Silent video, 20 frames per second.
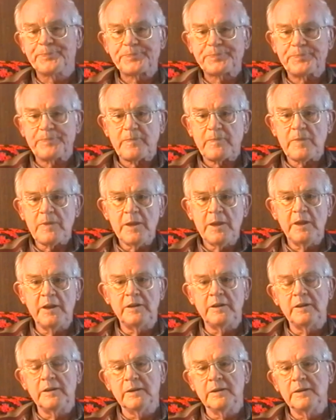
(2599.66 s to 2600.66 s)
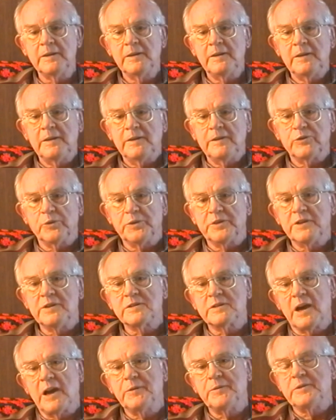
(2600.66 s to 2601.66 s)
So we got there okay.
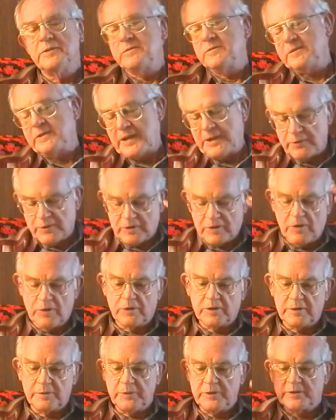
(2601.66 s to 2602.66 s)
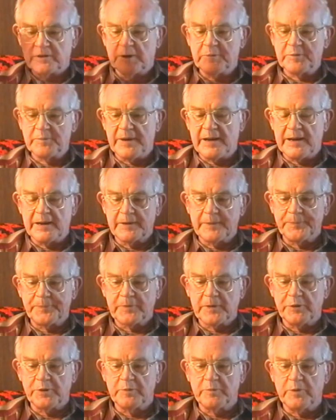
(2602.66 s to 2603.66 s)
And uh, it was inside, we had our
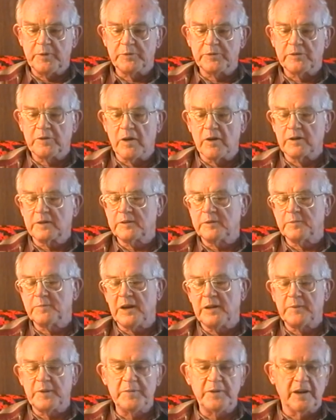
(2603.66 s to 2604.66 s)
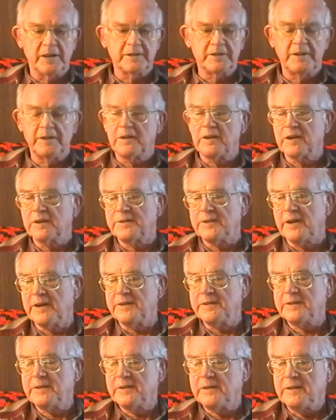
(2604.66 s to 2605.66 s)
Coke and we was coming back. It was, it was dark, it
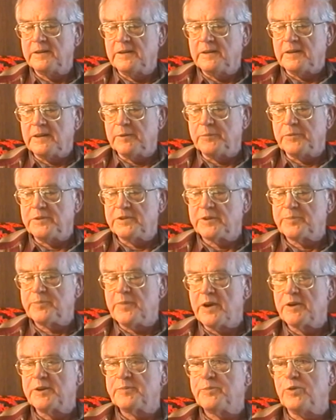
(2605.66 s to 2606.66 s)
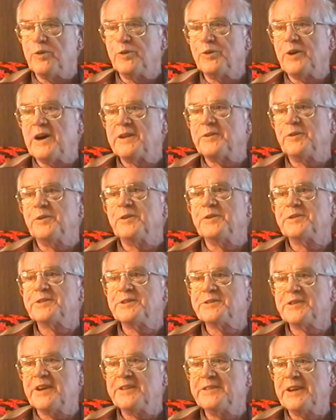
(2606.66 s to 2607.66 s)
was about to be like 10 o'clock at night. And we
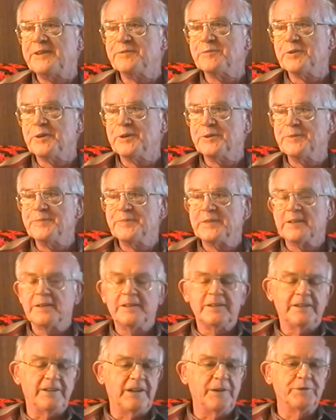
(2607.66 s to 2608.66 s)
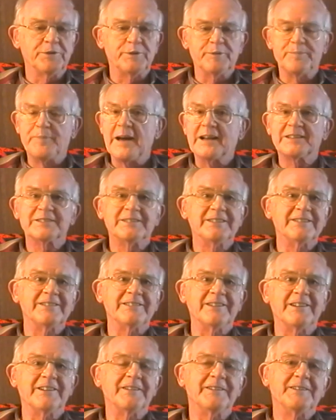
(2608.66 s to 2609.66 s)
just barely pulled up on the Cincinnati Dayton Road.
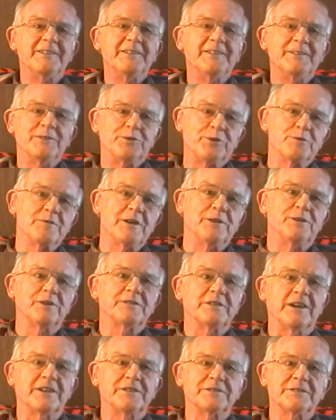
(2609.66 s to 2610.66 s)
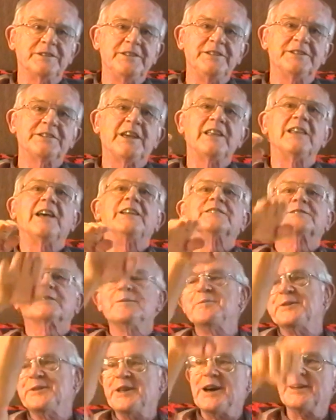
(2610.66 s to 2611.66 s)
And I was in the back seat and I turn around
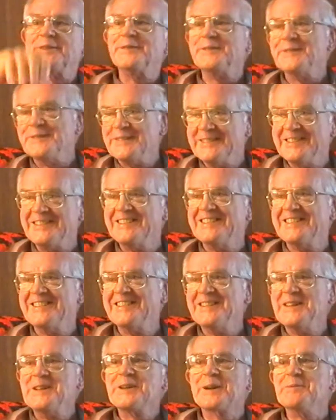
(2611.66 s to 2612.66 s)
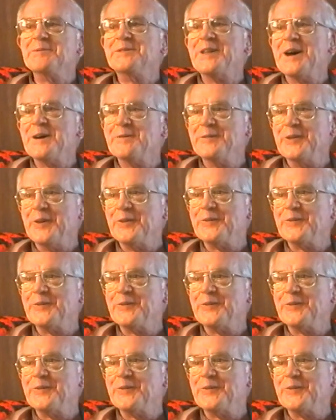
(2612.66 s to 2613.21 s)
and look, I could see his headlights coming down,